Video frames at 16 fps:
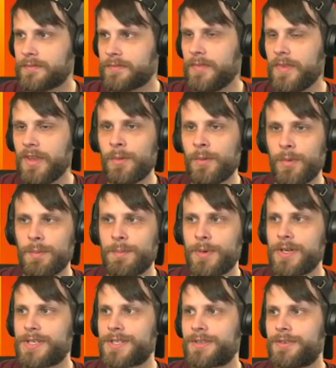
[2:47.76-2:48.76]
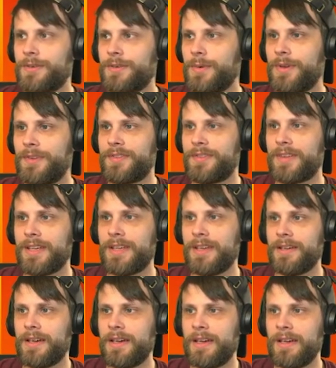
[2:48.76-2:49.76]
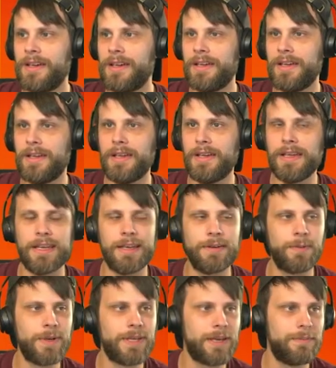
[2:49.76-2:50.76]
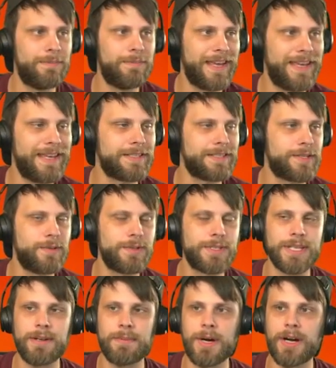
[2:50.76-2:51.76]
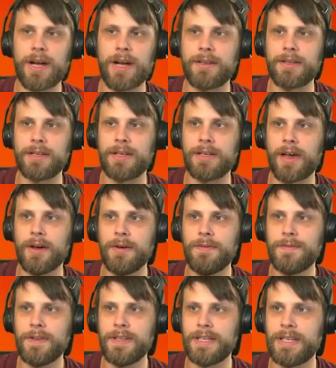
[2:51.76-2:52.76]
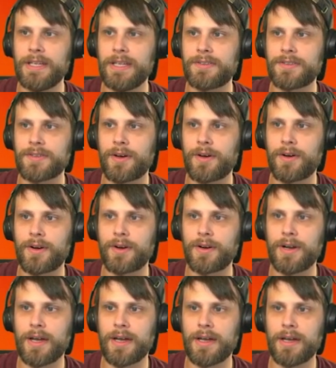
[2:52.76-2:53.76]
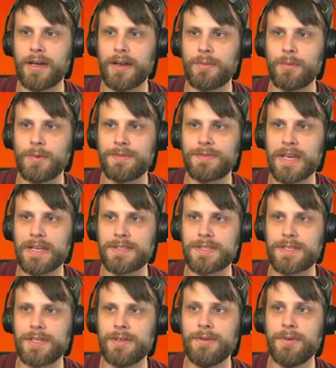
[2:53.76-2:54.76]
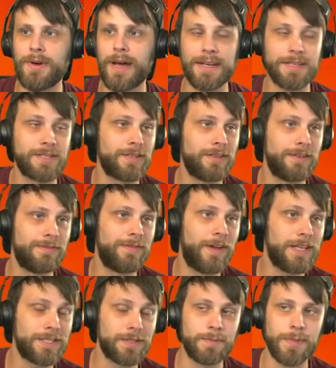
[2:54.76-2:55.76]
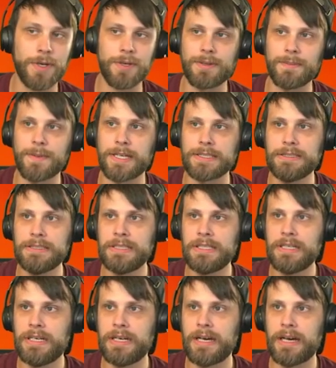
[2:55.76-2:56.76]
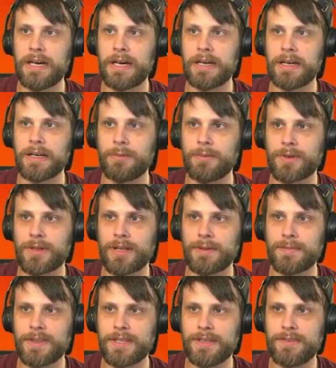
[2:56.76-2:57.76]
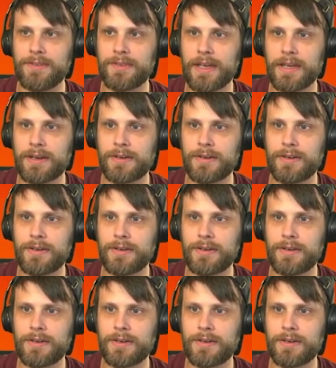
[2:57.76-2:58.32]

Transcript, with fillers: we'll push through, we'll see if we can make it to Cinnabar Island. Hopefully get our, uh, we've got two actually fossil Pokemon. Uh, we'll climb this ladder,